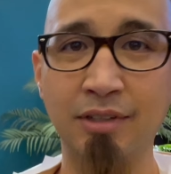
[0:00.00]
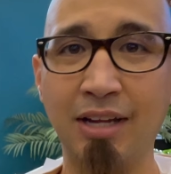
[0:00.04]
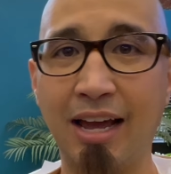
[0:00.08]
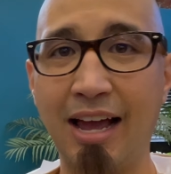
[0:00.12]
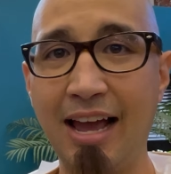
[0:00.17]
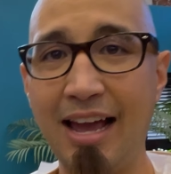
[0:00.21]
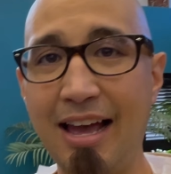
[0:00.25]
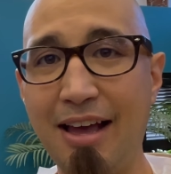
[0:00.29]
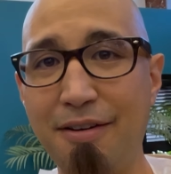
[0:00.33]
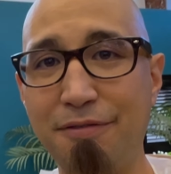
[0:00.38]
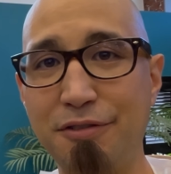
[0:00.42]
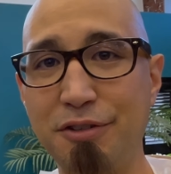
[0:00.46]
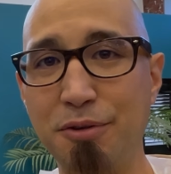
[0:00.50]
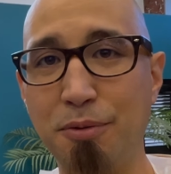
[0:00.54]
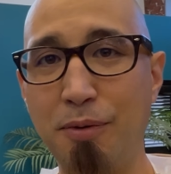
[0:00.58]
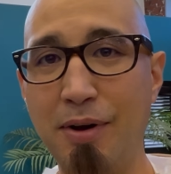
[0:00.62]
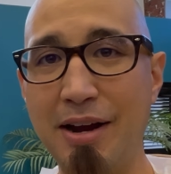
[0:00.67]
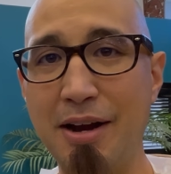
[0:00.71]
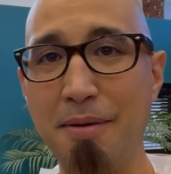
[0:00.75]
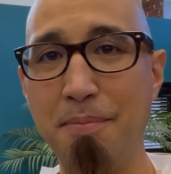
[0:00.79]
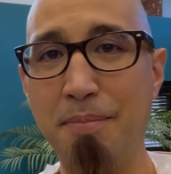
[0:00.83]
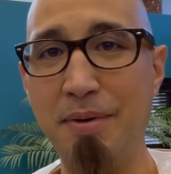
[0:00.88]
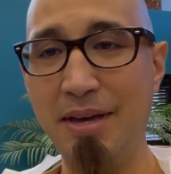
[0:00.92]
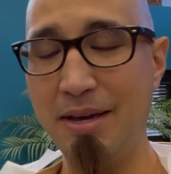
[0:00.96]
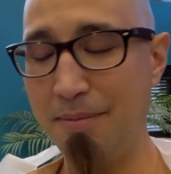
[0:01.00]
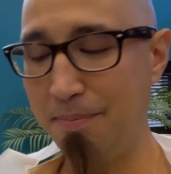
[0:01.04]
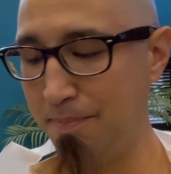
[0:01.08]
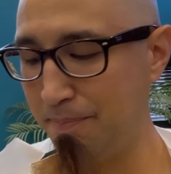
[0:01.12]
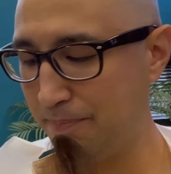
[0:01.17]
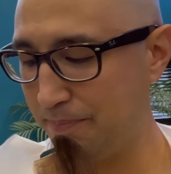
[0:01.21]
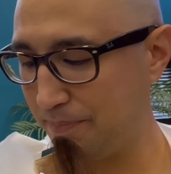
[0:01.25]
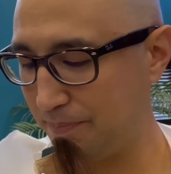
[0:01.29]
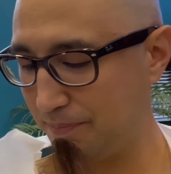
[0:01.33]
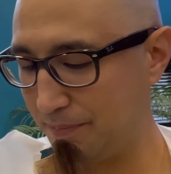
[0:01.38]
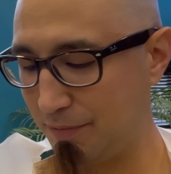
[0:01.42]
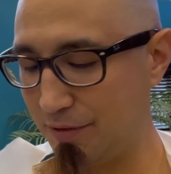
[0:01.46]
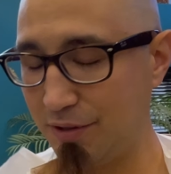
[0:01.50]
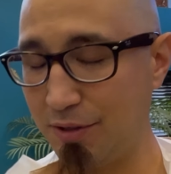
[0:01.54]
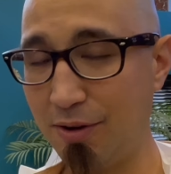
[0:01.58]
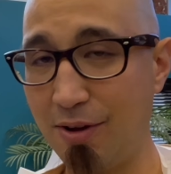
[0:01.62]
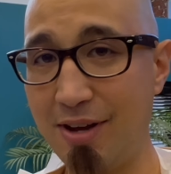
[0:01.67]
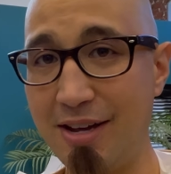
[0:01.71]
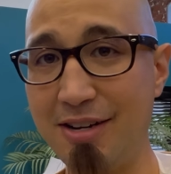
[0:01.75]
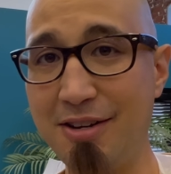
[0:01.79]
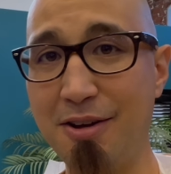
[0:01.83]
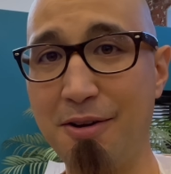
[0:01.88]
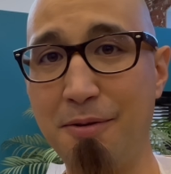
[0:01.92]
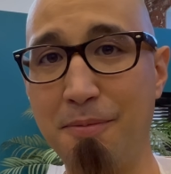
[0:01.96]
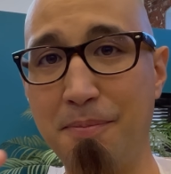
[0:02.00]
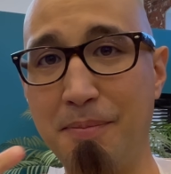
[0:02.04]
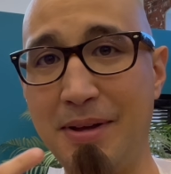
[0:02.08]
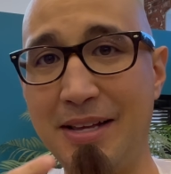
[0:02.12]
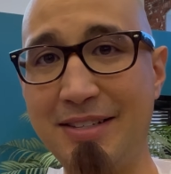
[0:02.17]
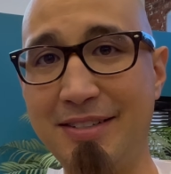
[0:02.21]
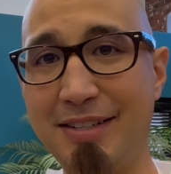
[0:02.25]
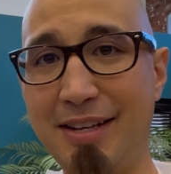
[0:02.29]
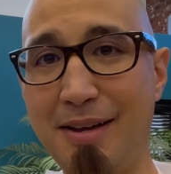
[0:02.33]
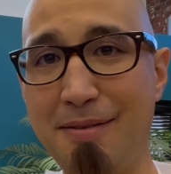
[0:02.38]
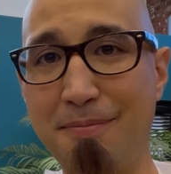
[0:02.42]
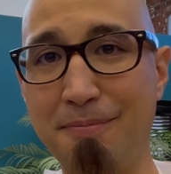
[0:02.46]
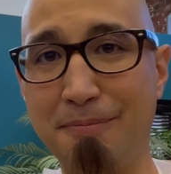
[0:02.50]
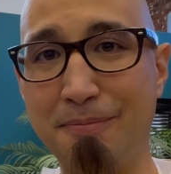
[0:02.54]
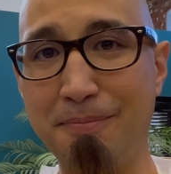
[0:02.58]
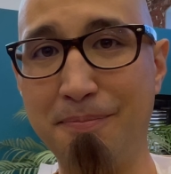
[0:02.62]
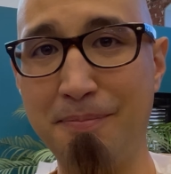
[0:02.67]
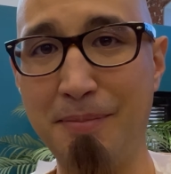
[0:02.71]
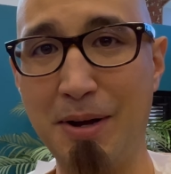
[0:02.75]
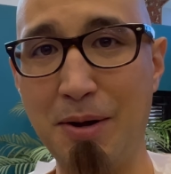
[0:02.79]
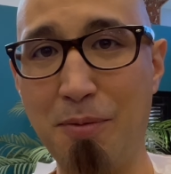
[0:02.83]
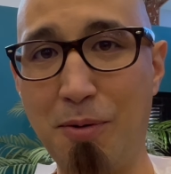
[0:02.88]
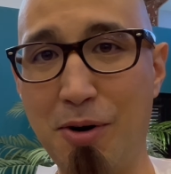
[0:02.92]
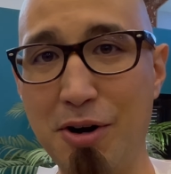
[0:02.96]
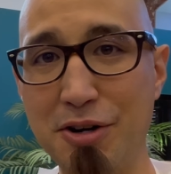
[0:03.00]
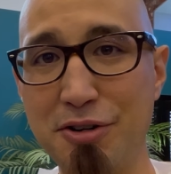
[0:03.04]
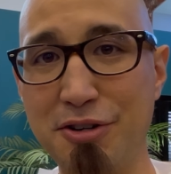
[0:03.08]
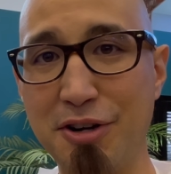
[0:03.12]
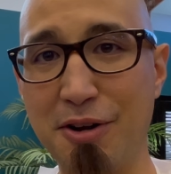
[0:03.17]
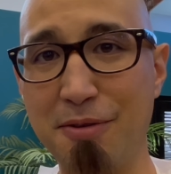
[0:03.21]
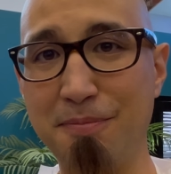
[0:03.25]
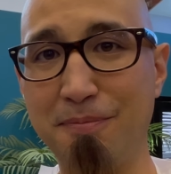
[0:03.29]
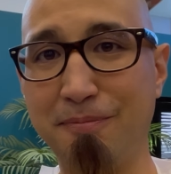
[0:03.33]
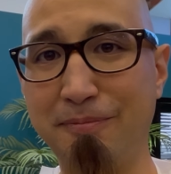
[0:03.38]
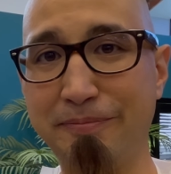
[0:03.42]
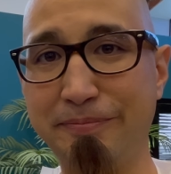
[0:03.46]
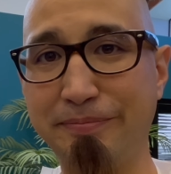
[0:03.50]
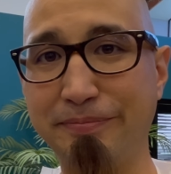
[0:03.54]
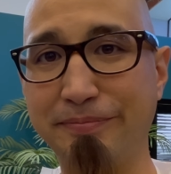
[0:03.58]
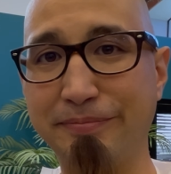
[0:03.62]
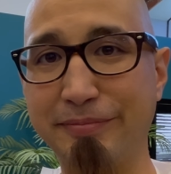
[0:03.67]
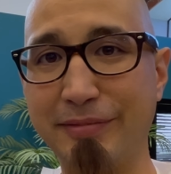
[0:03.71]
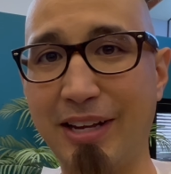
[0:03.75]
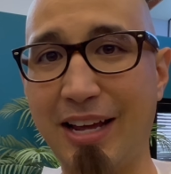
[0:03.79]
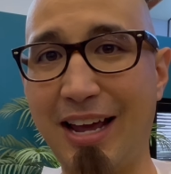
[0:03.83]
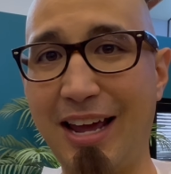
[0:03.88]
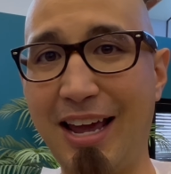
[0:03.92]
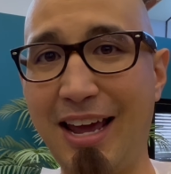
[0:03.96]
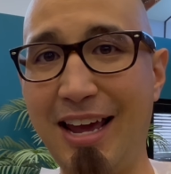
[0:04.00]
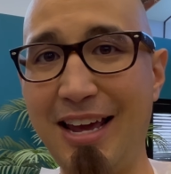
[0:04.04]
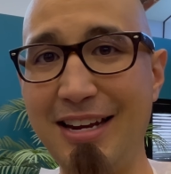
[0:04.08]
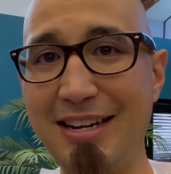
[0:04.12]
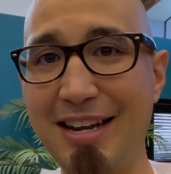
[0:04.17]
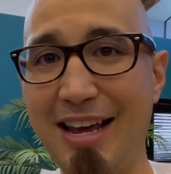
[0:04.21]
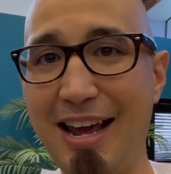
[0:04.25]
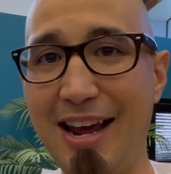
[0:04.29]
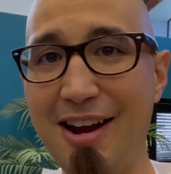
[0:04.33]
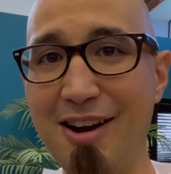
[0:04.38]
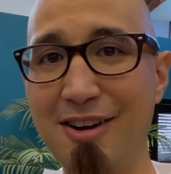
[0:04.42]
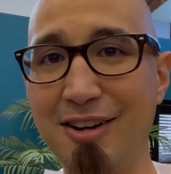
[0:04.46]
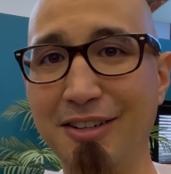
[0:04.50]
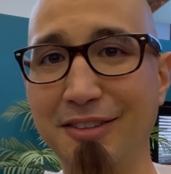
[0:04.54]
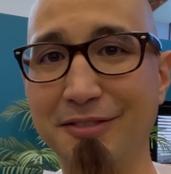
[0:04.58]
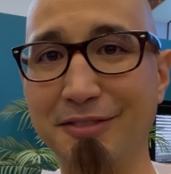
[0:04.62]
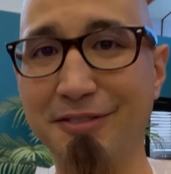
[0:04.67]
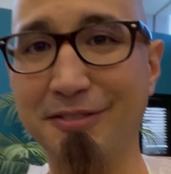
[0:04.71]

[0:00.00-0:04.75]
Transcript: I have to wear a bib so I don't mess up my wardrobe and hair.